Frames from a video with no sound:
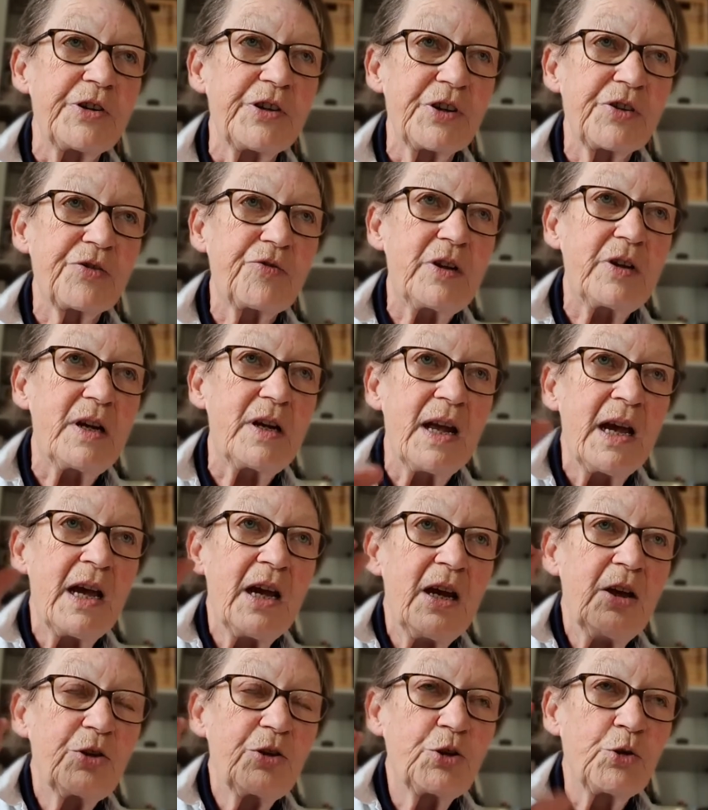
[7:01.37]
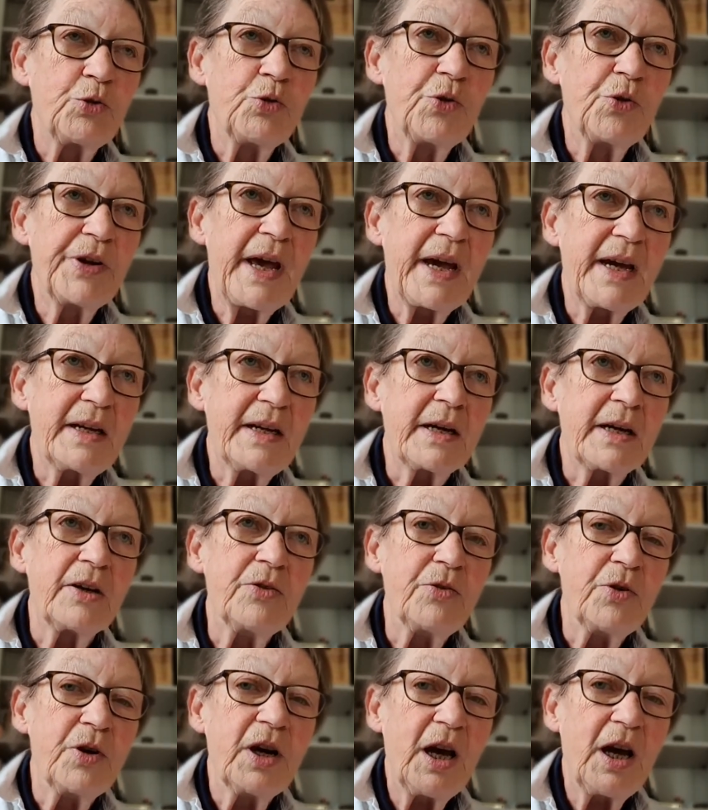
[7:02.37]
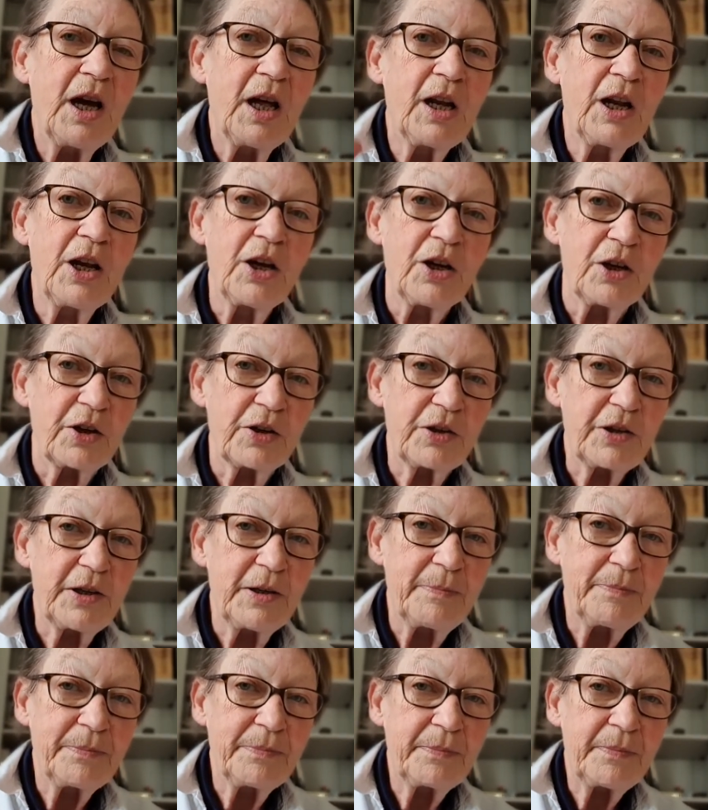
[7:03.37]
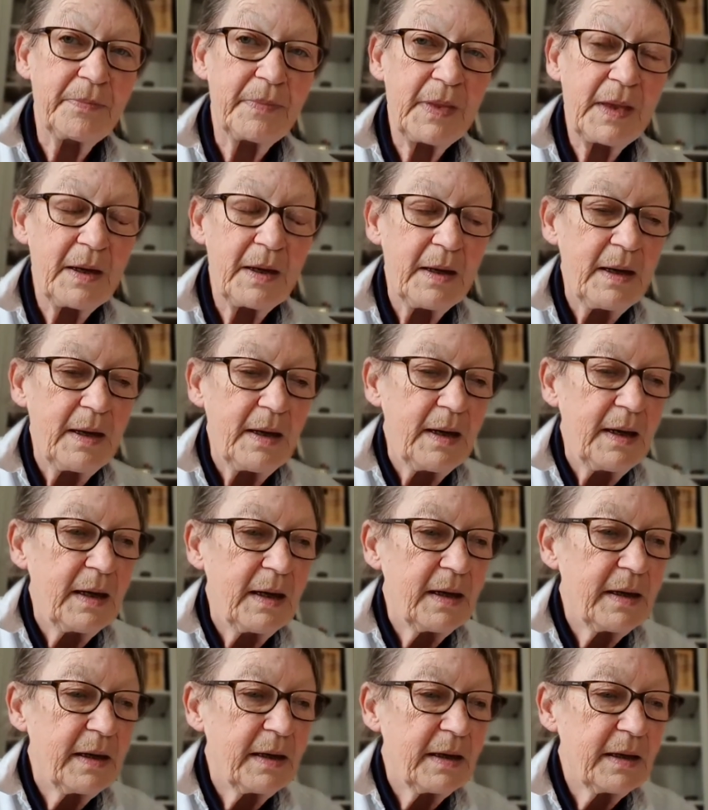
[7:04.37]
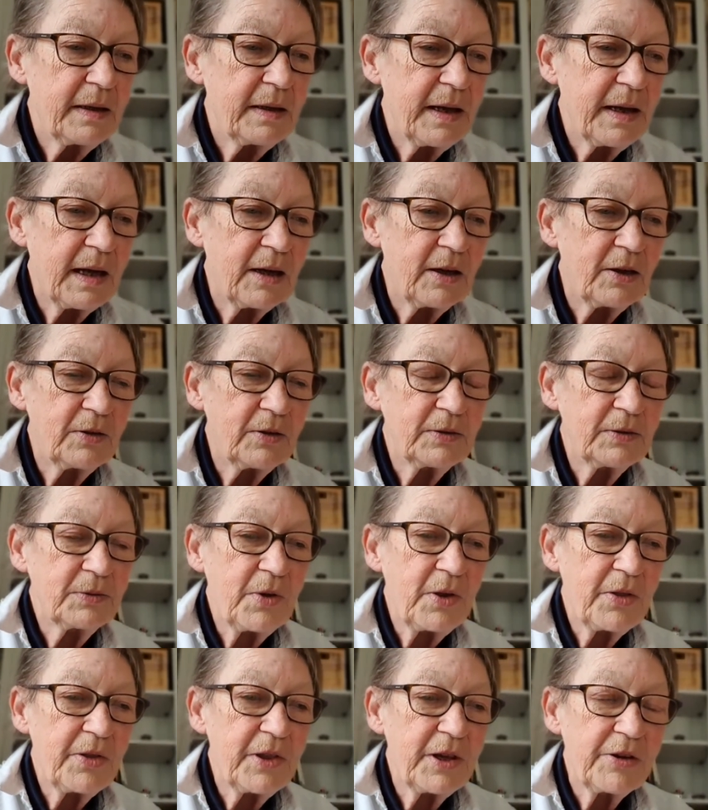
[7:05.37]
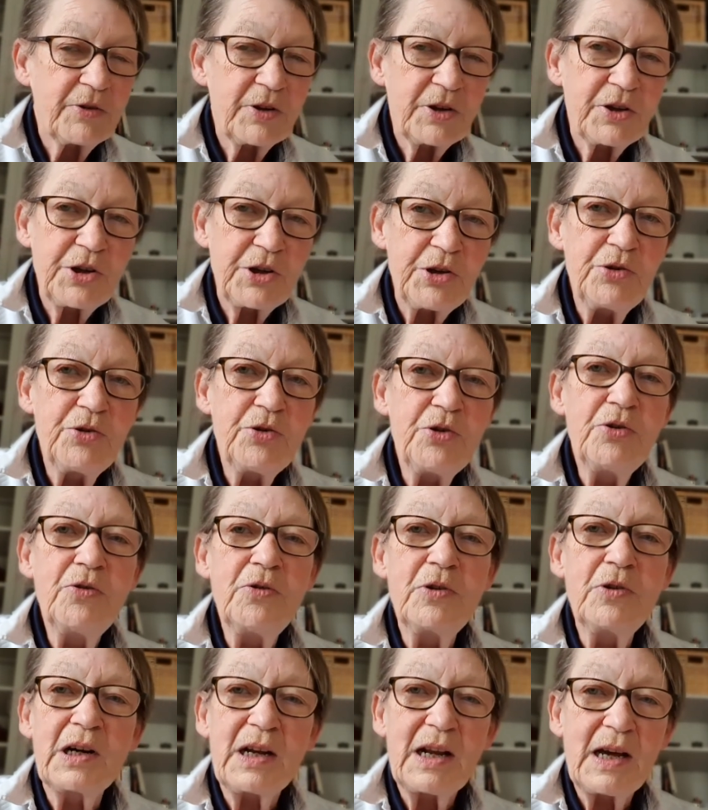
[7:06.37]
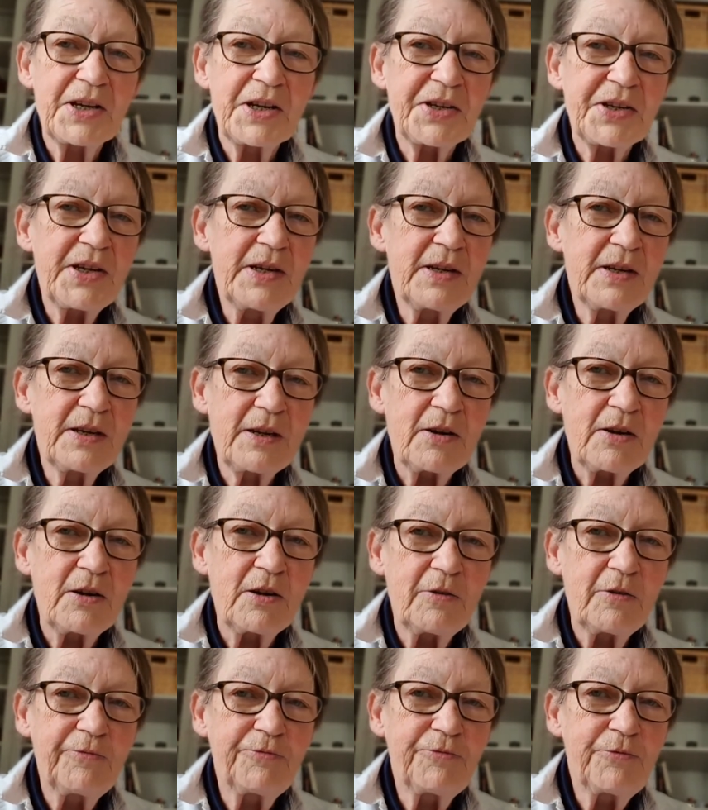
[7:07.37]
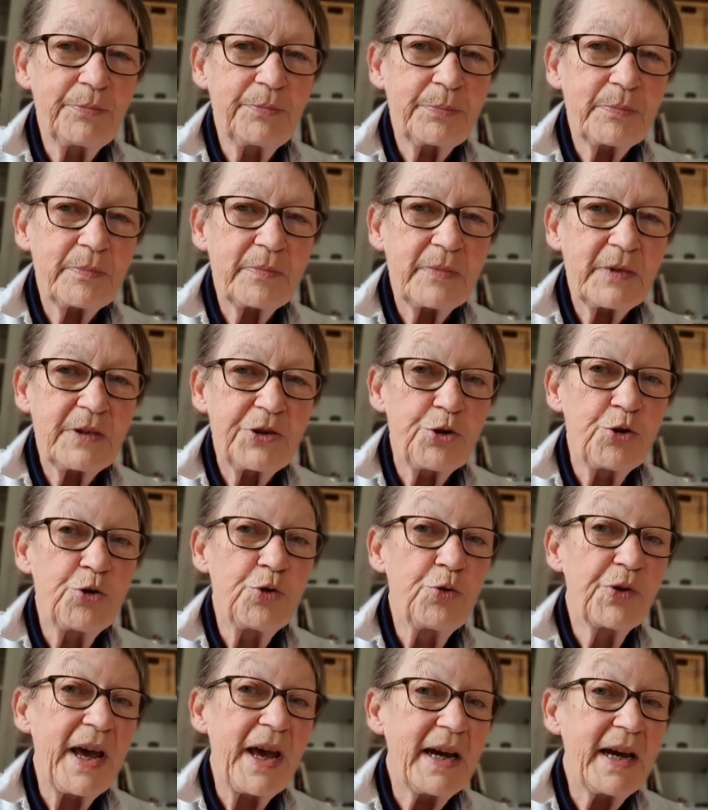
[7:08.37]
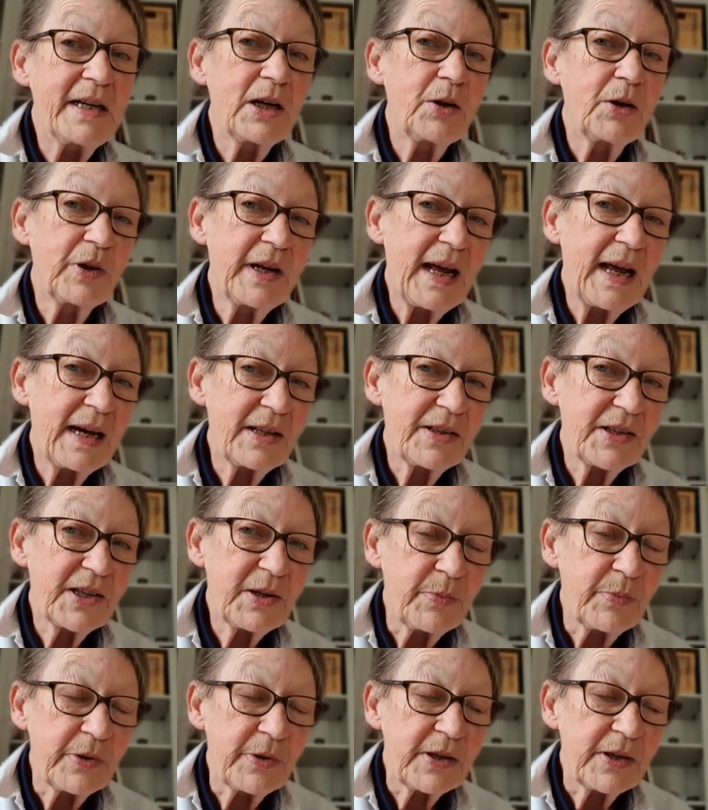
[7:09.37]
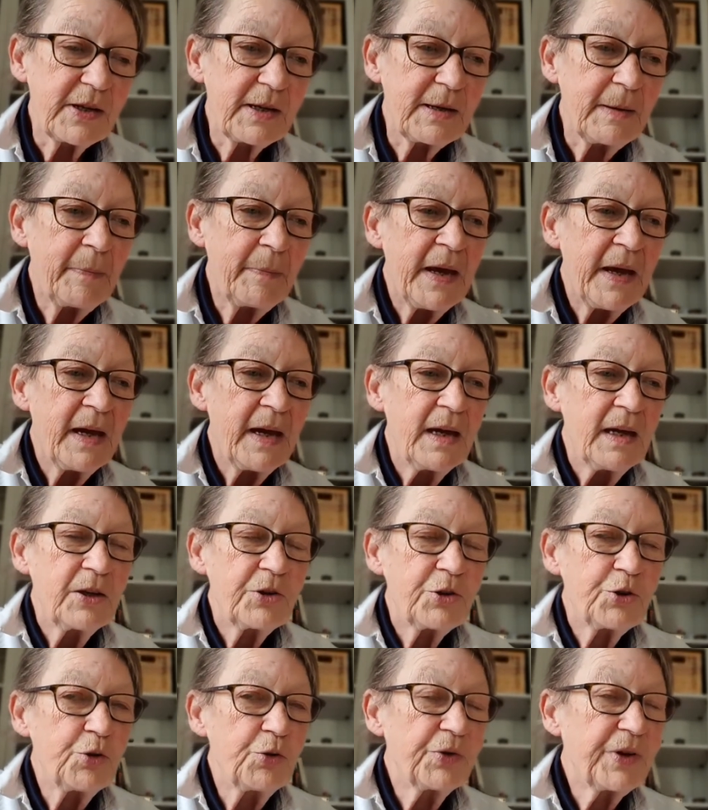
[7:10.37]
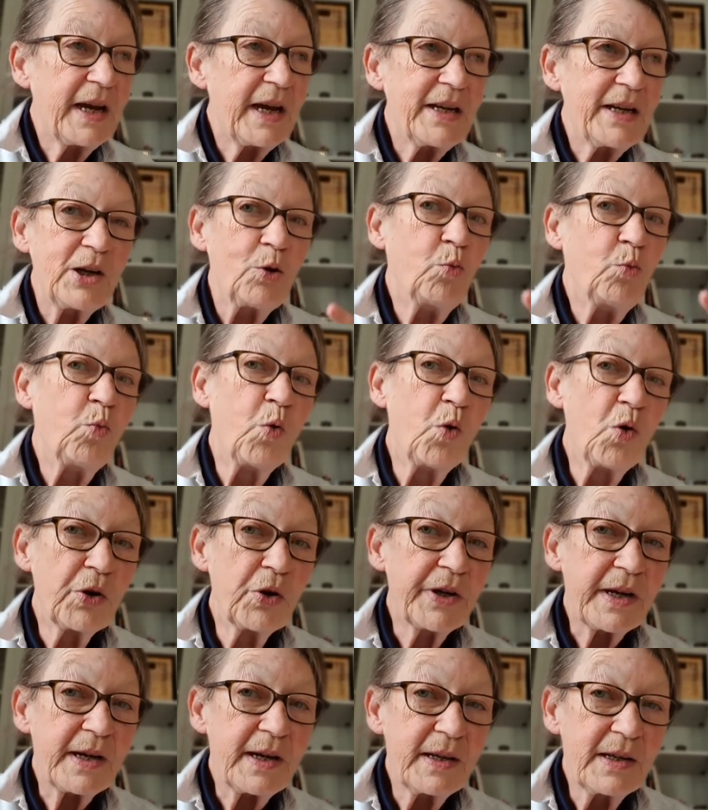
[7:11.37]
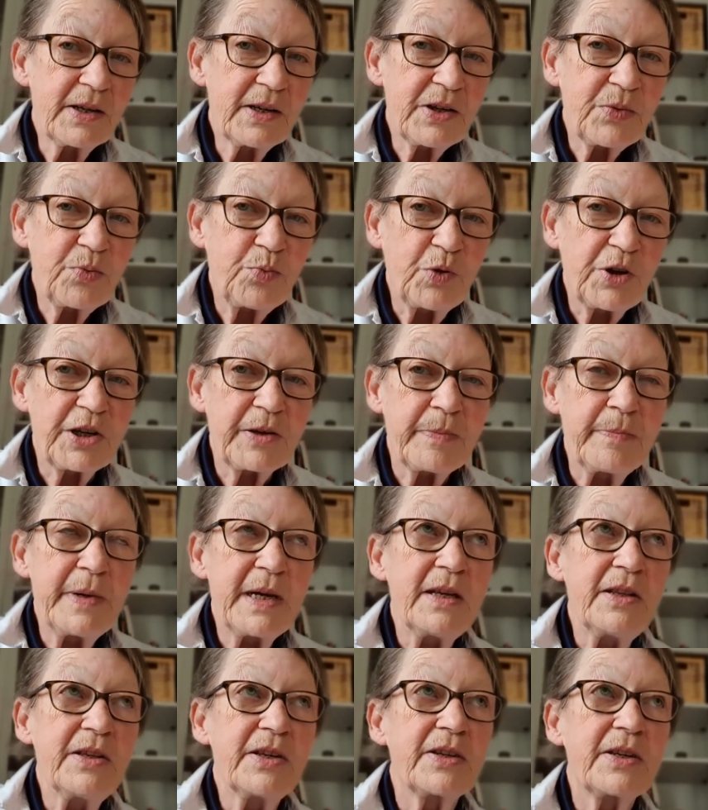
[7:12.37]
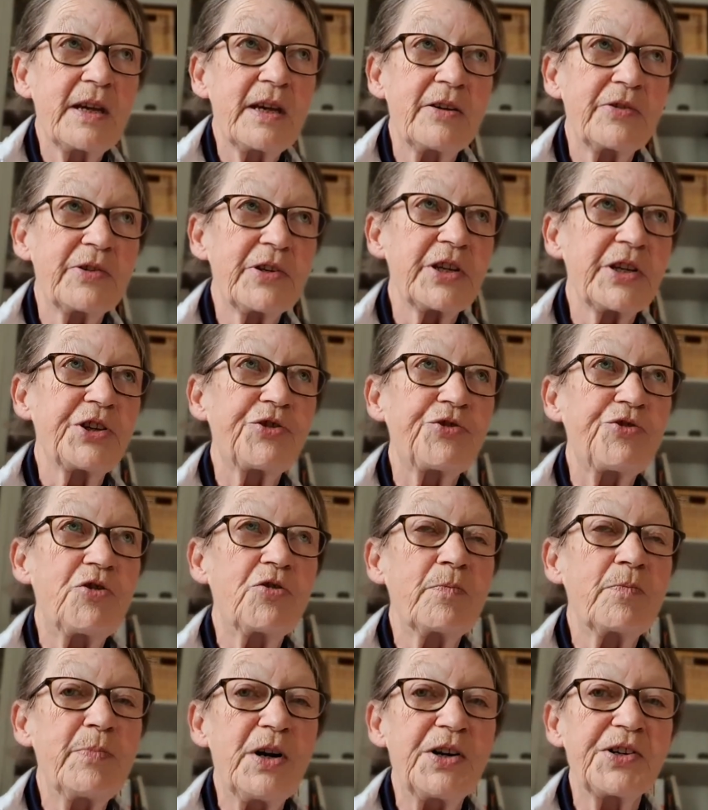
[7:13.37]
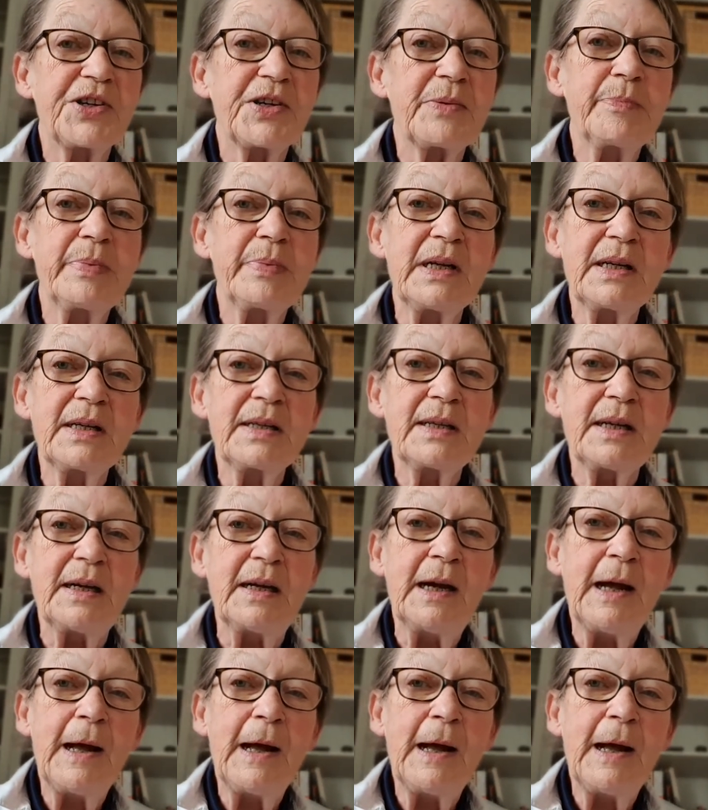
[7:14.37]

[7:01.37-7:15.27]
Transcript: screen, tornado alert. Now, there are two classes of tornado announcements. Tornado warnings, which means there is a strong possibility